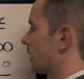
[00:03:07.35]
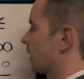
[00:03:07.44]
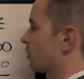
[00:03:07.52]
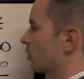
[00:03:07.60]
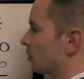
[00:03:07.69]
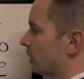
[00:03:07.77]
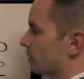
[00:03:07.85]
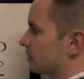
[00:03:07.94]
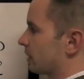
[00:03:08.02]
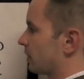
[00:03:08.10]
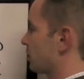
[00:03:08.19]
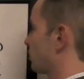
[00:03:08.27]
And normally I would
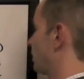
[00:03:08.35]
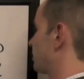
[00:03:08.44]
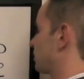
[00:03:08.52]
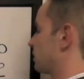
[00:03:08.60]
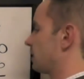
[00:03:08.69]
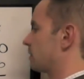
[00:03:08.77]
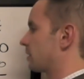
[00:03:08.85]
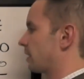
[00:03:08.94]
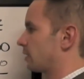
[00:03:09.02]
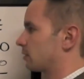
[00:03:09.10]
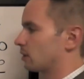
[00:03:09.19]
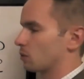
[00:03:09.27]
say he should wager at least
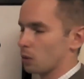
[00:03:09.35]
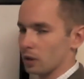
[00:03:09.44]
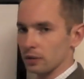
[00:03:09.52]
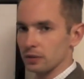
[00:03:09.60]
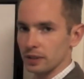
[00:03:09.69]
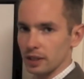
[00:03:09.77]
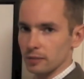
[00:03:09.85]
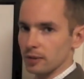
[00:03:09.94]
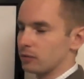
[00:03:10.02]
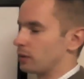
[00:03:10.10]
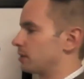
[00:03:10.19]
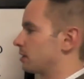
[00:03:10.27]
1,001 to get
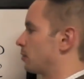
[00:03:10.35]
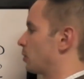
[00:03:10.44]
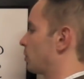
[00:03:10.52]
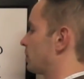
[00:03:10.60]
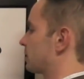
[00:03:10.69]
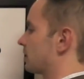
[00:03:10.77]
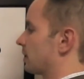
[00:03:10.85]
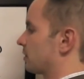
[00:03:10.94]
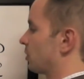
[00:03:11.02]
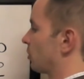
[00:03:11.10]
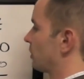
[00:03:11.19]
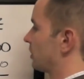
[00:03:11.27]
above Winston, but Winston has
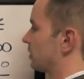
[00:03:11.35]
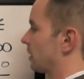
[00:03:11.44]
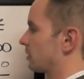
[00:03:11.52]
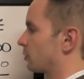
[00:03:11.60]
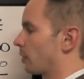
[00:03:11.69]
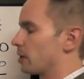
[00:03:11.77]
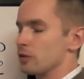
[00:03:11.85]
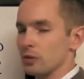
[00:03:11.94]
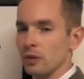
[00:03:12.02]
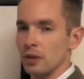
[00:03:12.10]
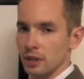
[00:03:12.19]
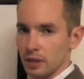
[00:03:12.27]
no reason not to
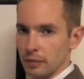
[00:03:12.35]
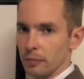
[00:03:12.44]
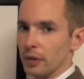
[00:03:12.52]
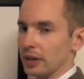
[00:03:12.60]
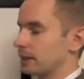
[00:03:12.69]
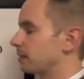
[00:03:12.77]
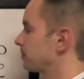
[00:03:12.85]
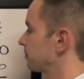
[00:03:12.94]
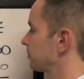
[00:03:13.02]
wager big.